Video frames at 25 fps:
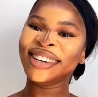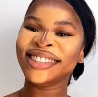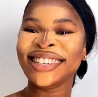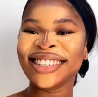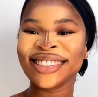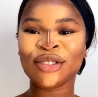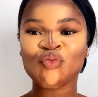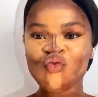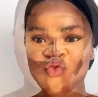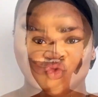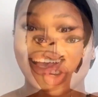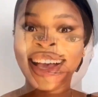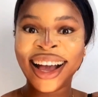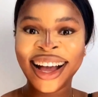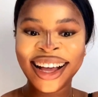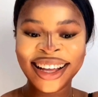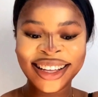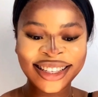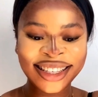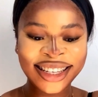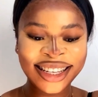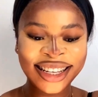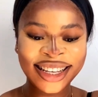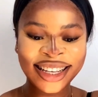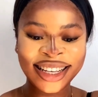Okay
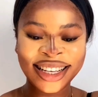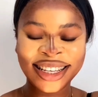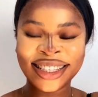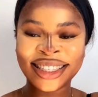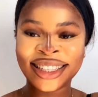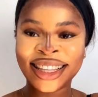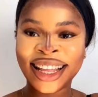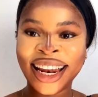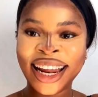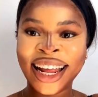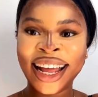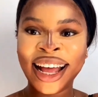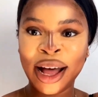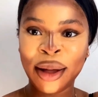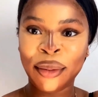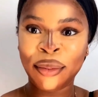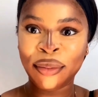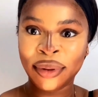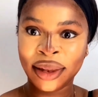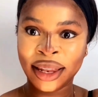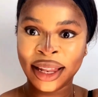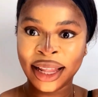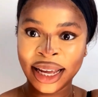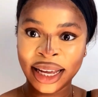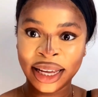guys, he started
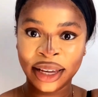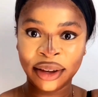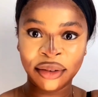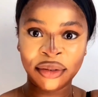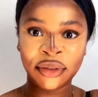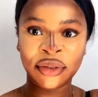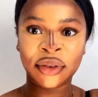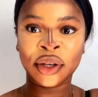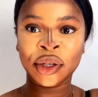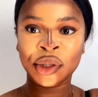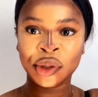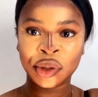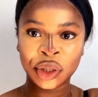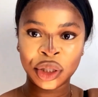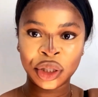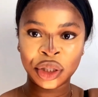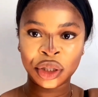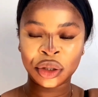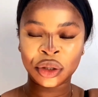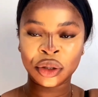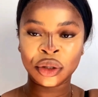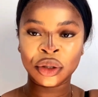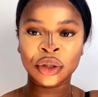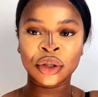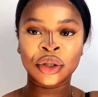applying
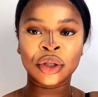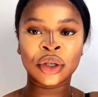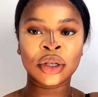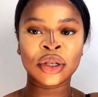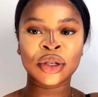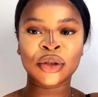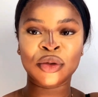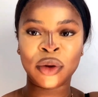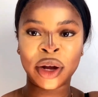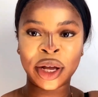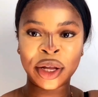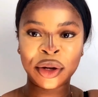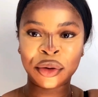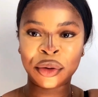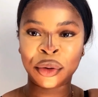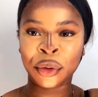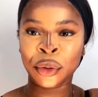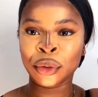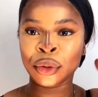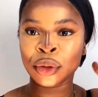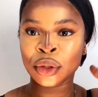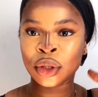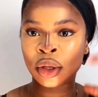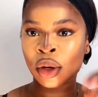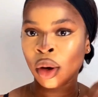foundation just right
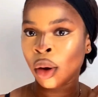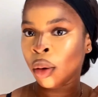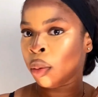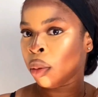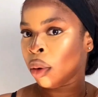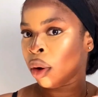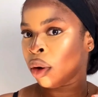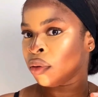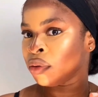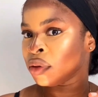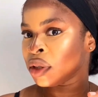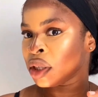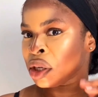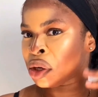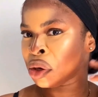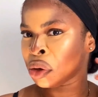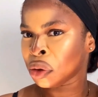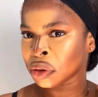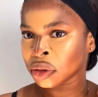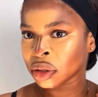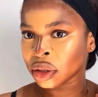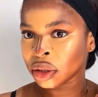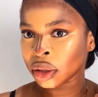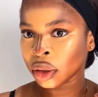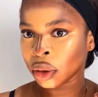on top of the
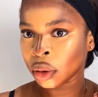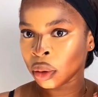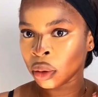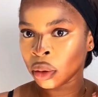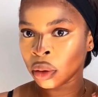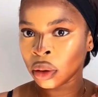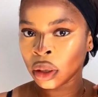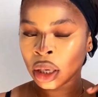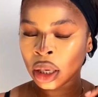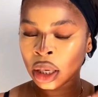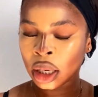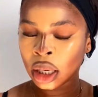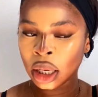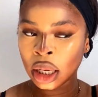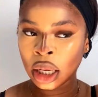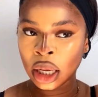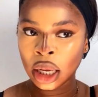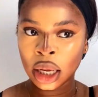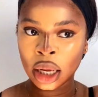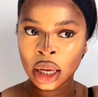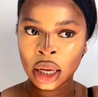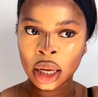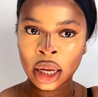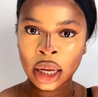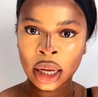contour,
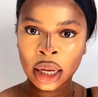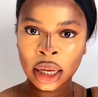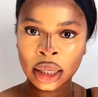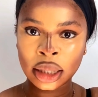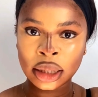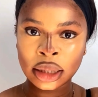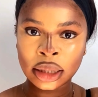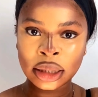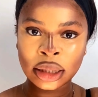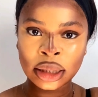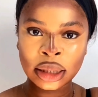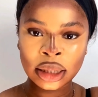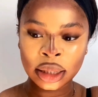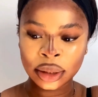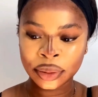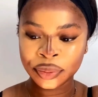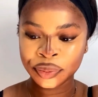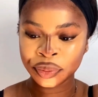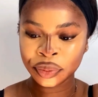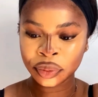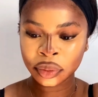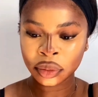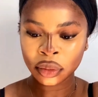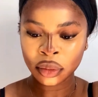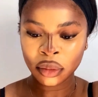and
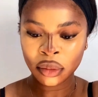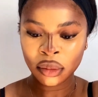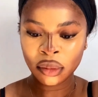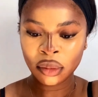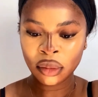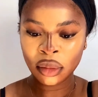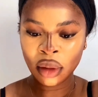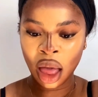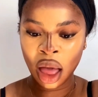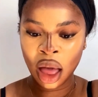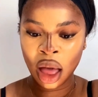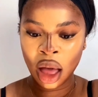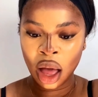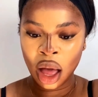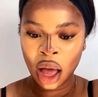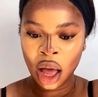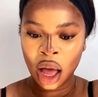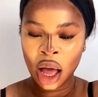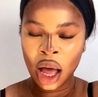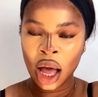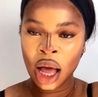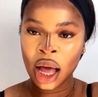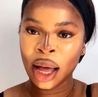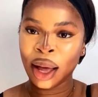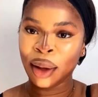
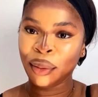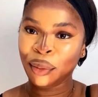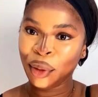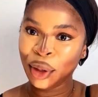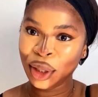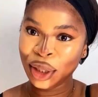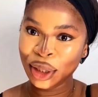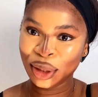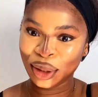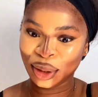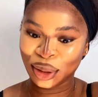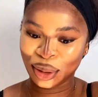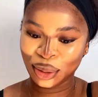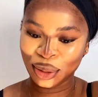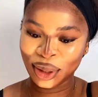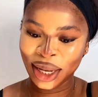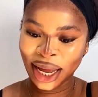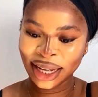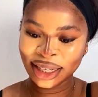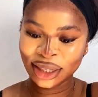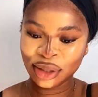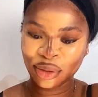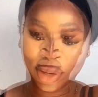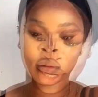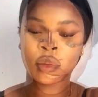I'm going to do
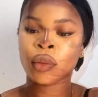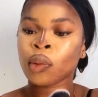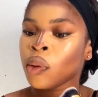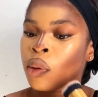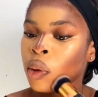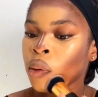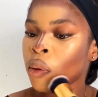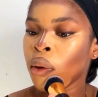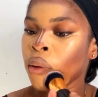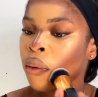that right now.